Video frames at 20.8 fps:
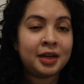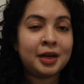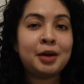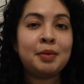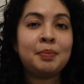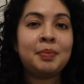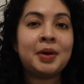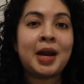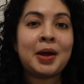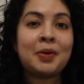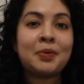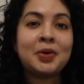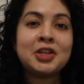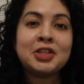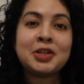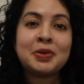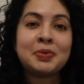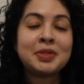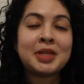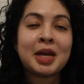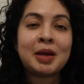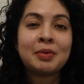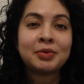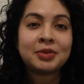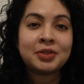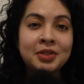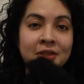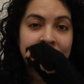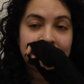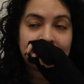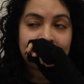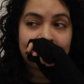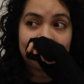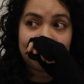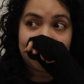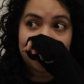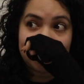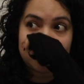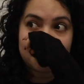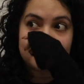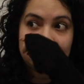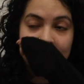But I wish I was able to do
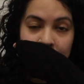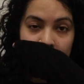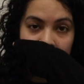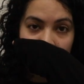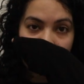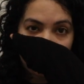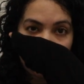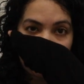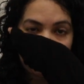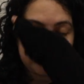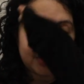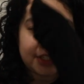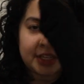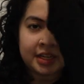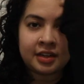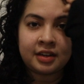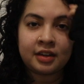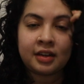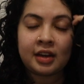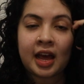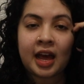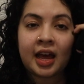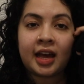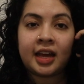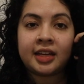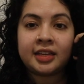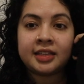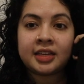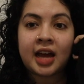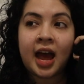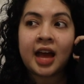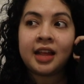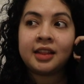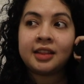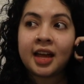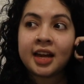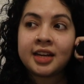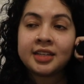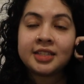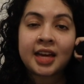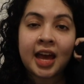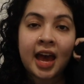this more often. And I
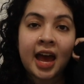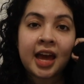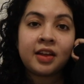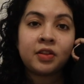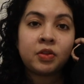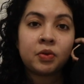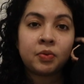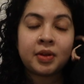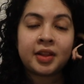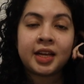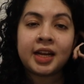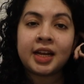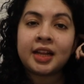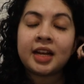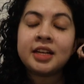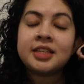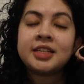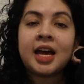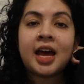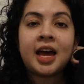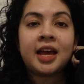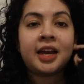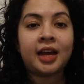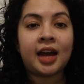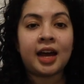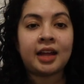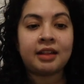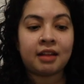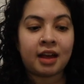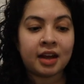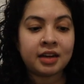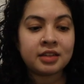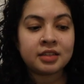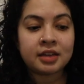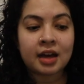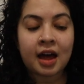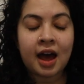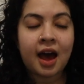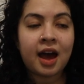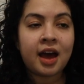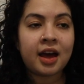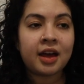like to edit the way that I like to edit. I like
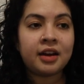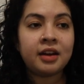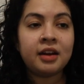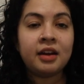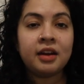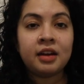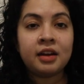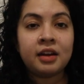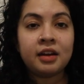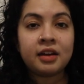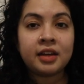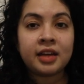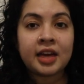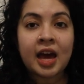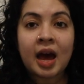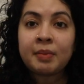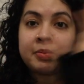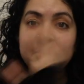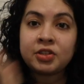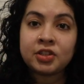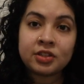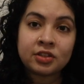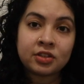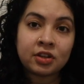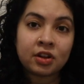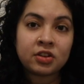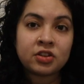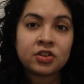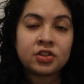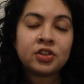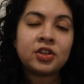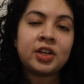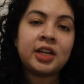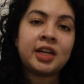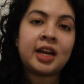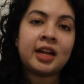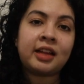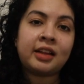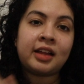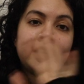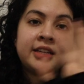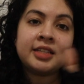to add captions on the screen.
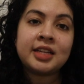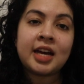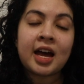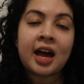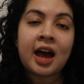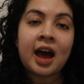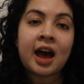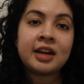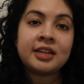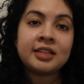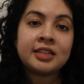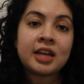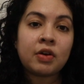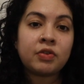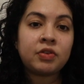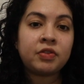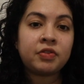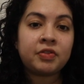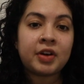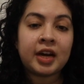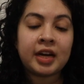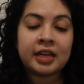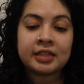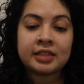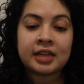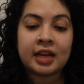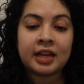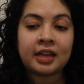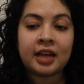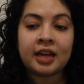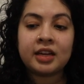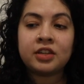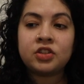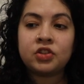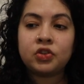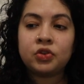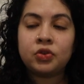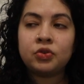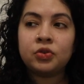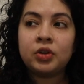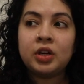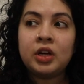I like to add sound effects. I like
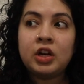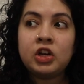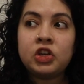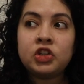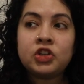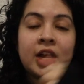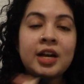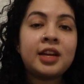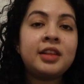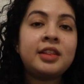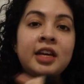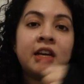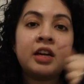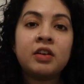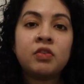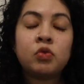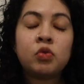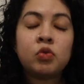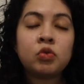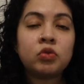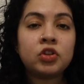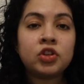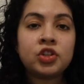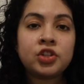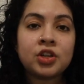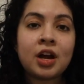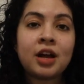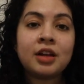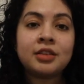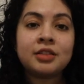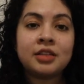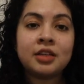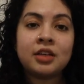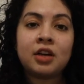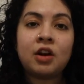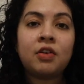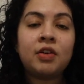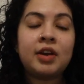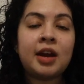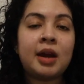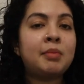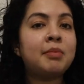to try to think of cooler shots, you
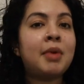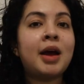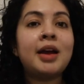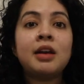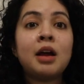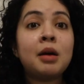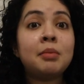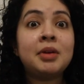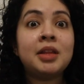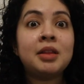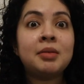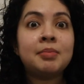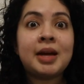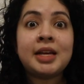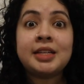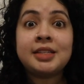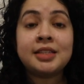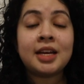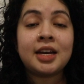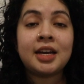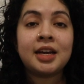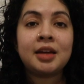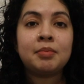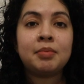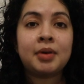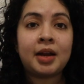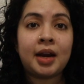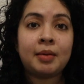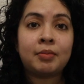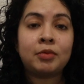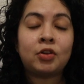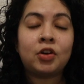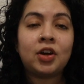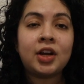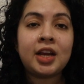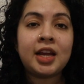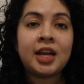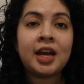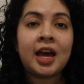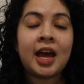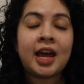know, and I might not be the best at it, but I'm learning.